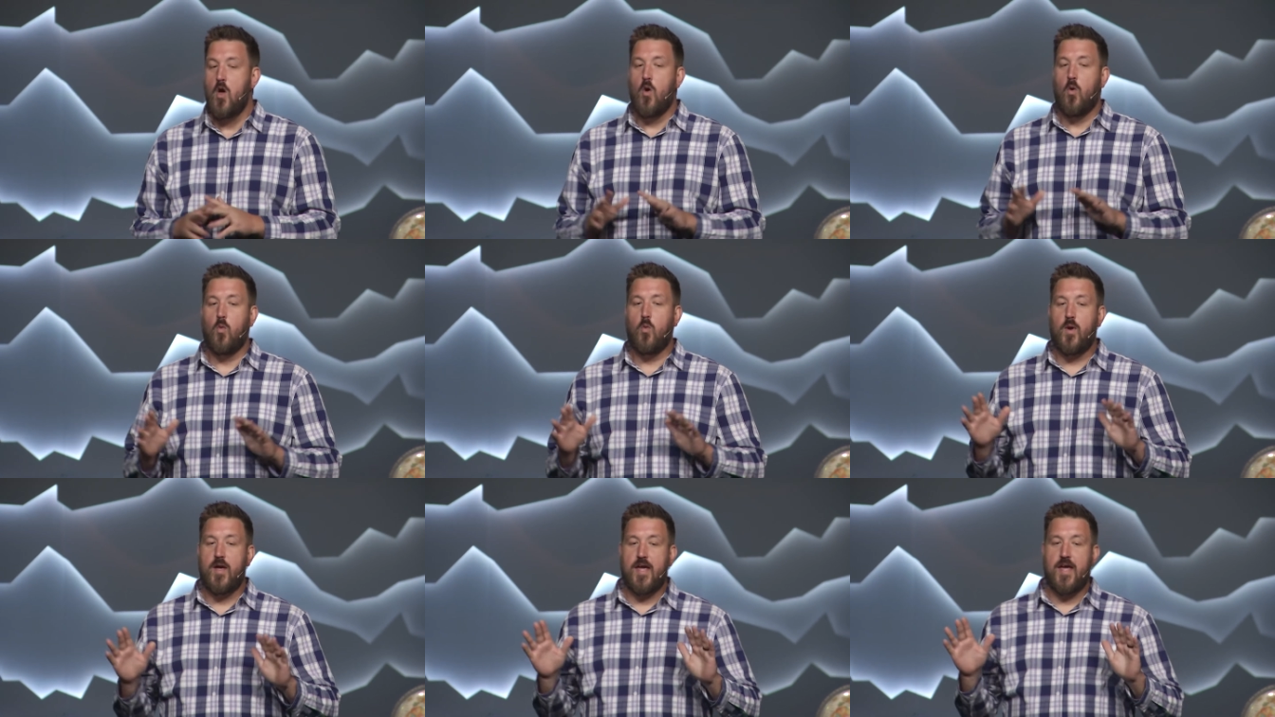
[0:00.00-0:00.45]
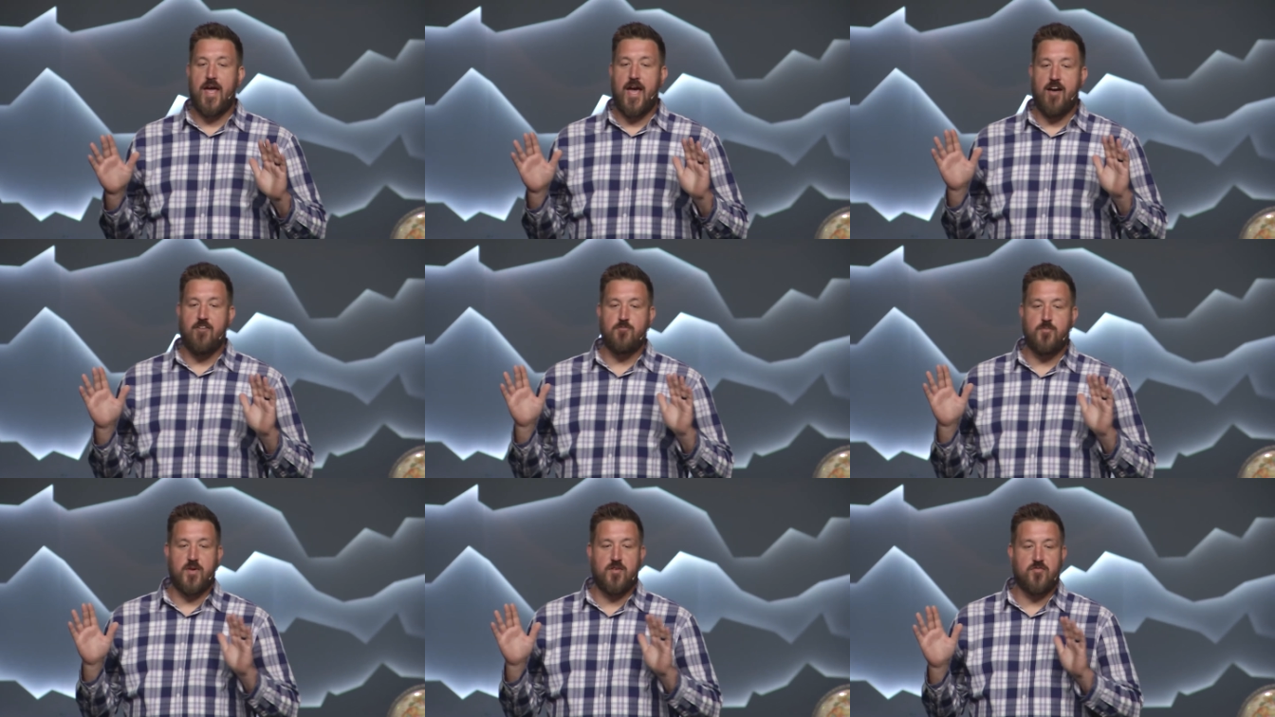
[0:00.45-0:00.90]
We
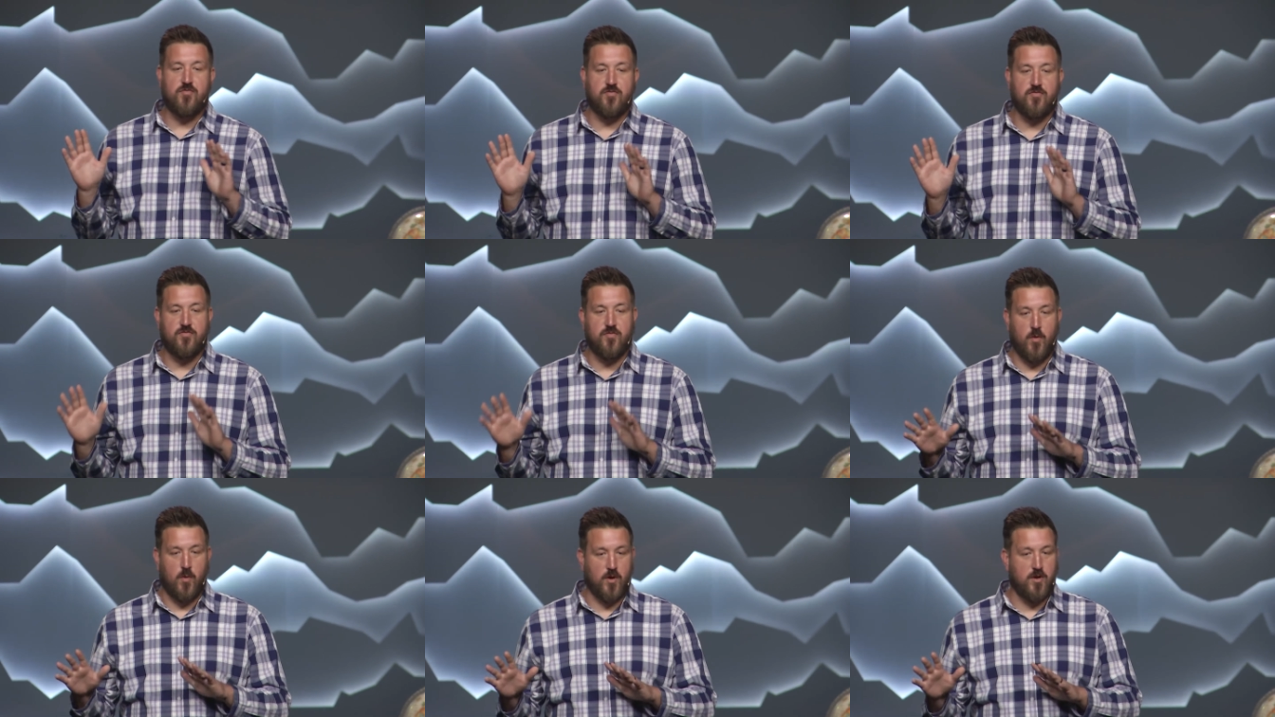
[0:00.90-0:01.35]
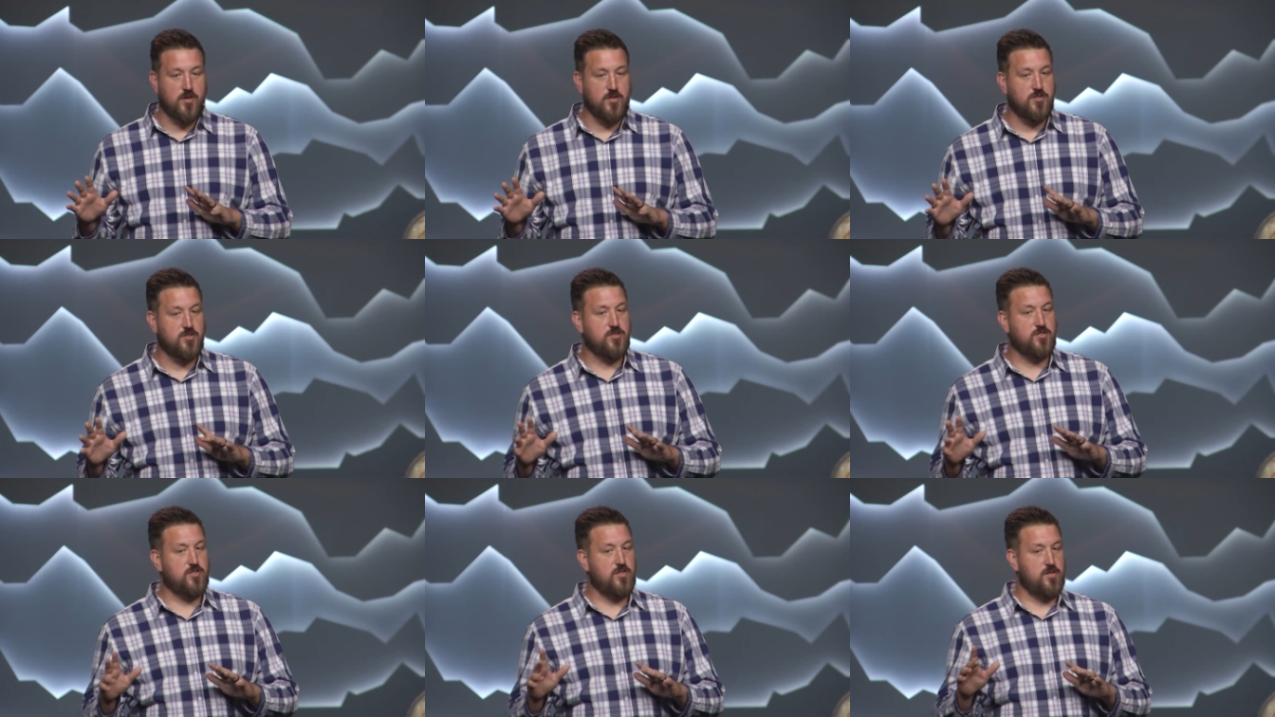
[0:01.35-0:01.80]
have been
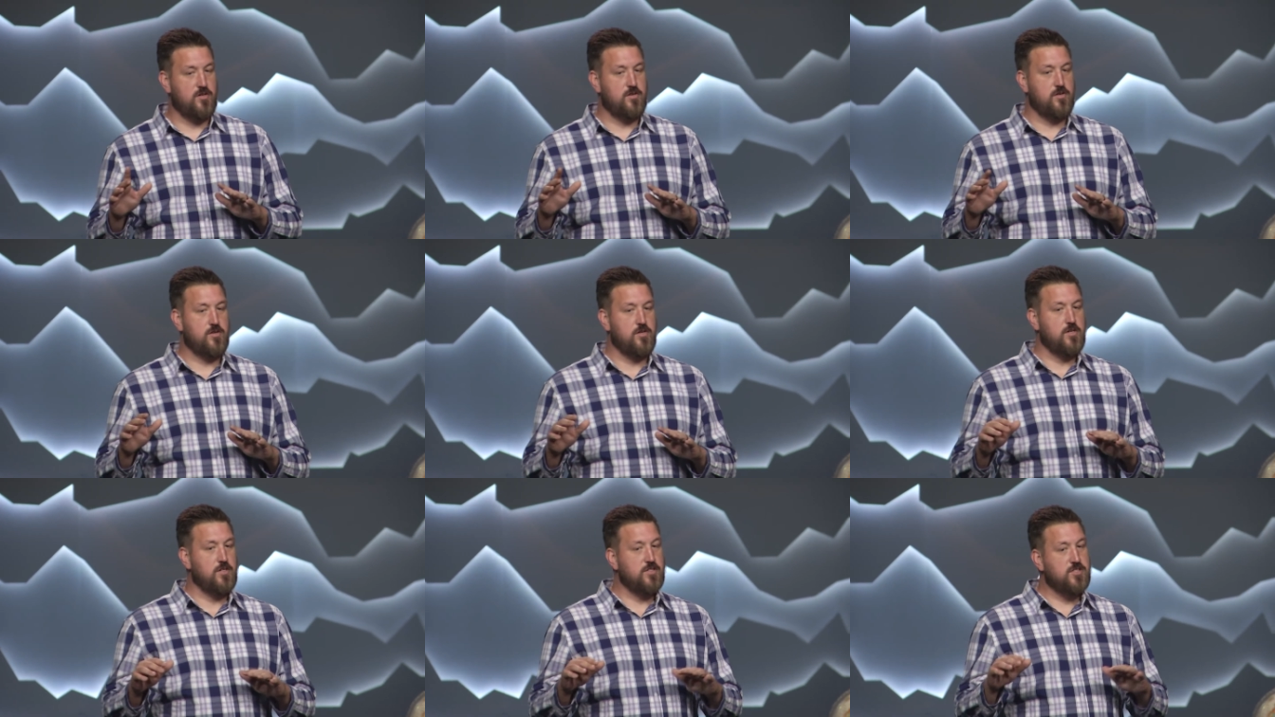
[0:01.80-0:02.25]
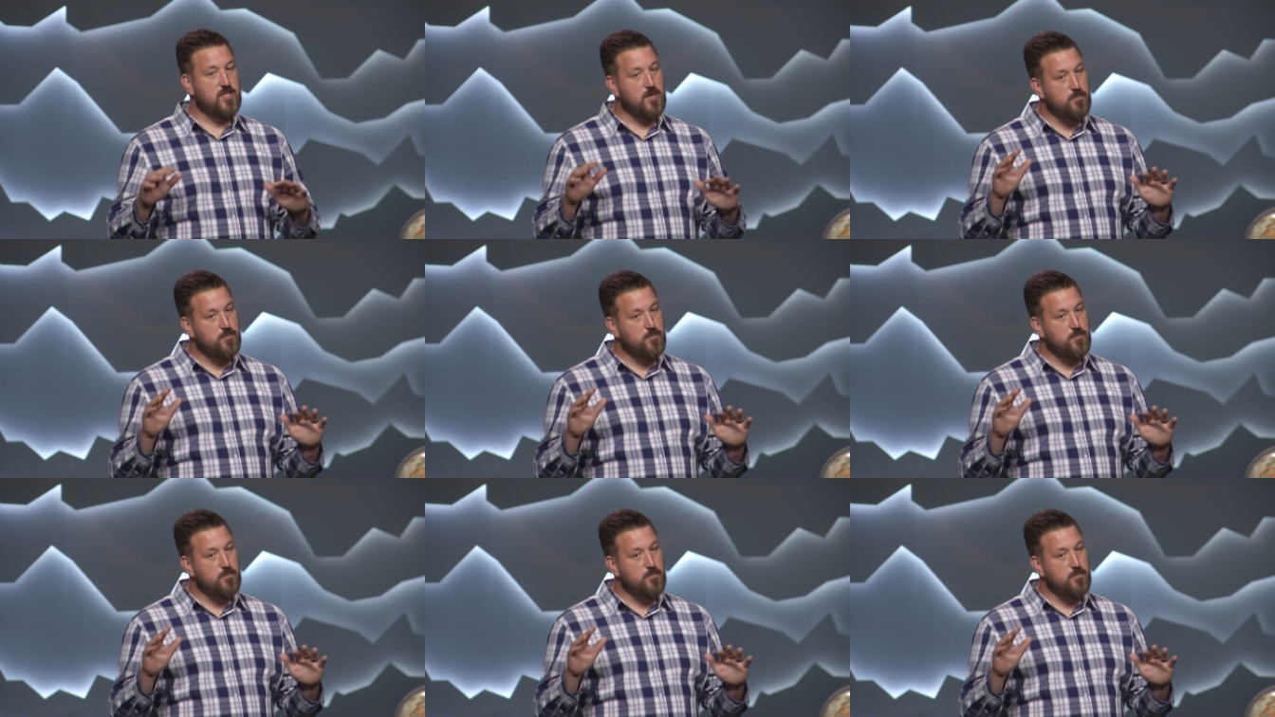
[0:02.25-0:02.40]
forced to